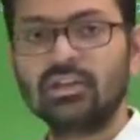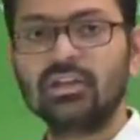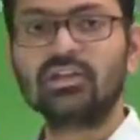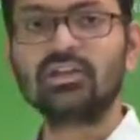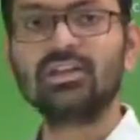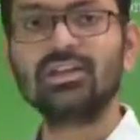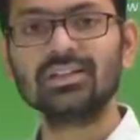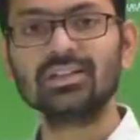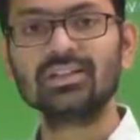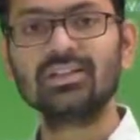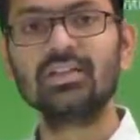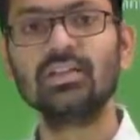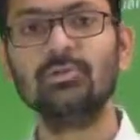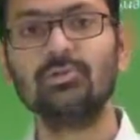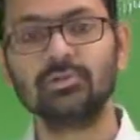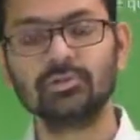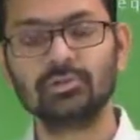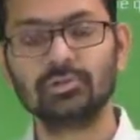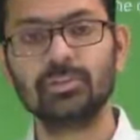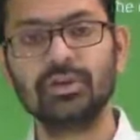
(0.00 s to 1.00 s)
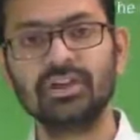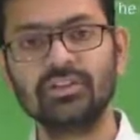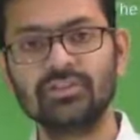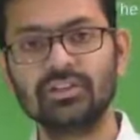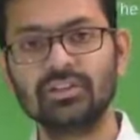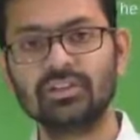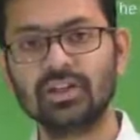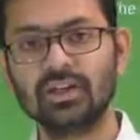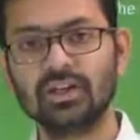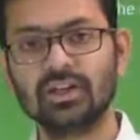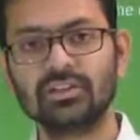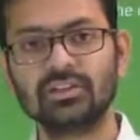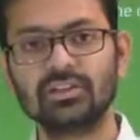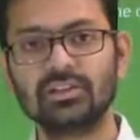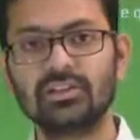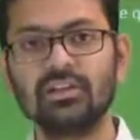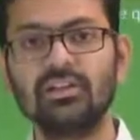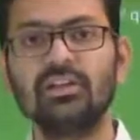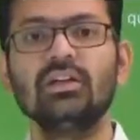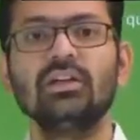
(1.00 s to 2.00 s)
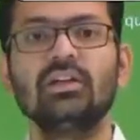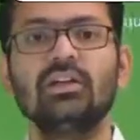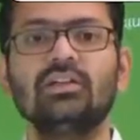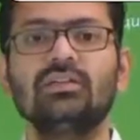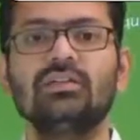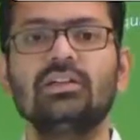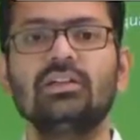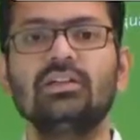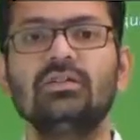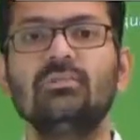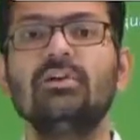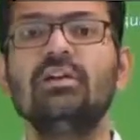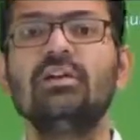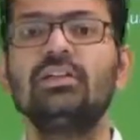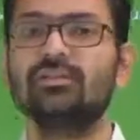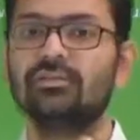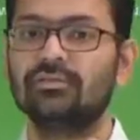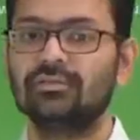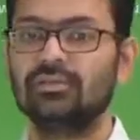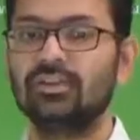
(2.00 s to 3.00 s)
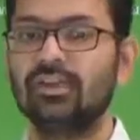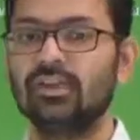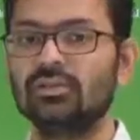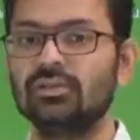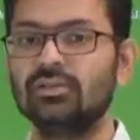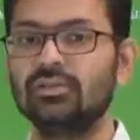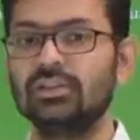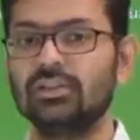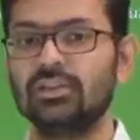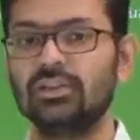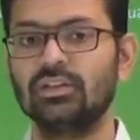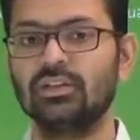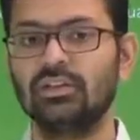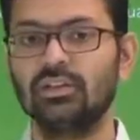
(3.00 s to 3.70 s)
The other name of speed with direction is nothing but velocity.